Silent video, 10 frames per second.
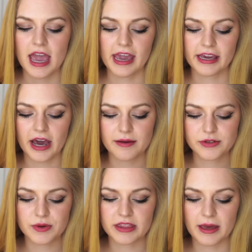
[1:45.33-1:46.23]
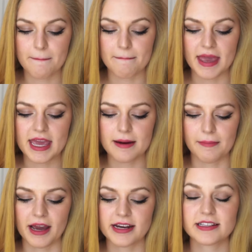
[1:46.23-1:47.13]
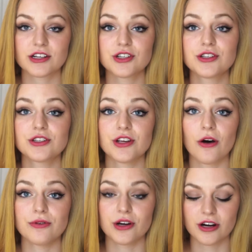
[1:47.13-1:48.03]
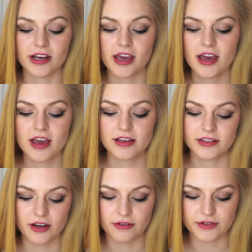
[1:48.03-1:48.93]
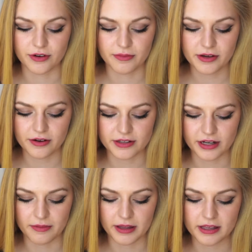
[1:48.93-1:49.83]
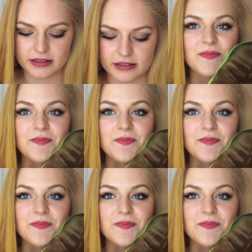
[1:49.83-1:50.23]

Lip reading: It comes with a mitt. Mine is actually so dirty, so don't be grossed out by this.